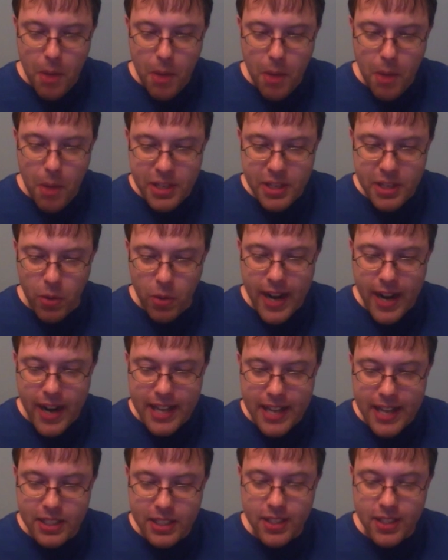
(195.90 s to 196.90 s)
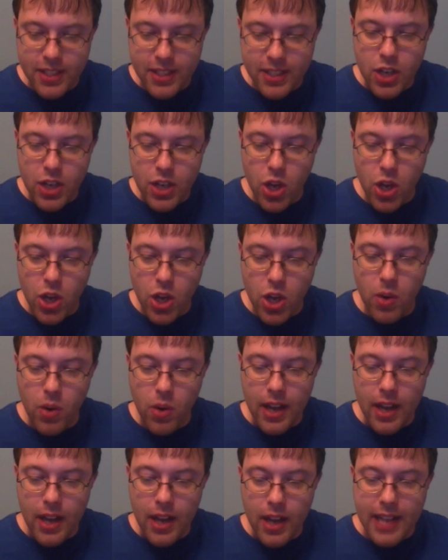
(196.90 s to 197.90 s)
Parental ratings
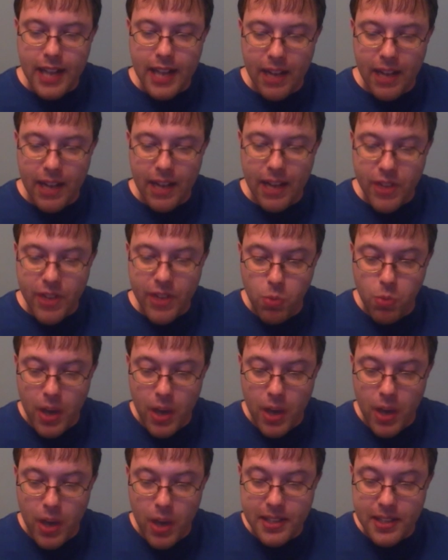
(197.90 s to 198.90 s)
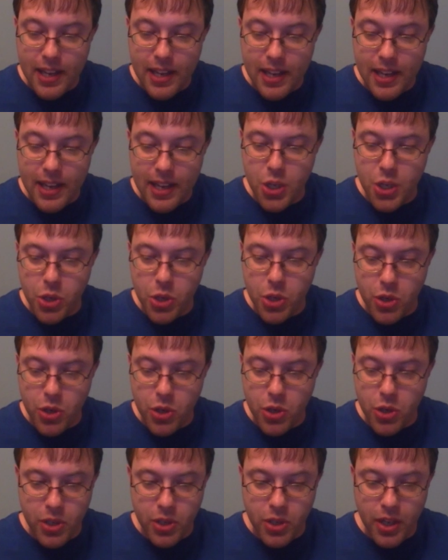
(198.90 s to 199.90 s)
to television was
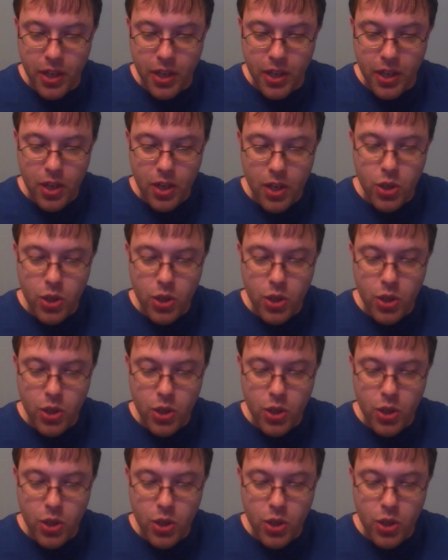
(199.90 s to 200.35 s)
introduced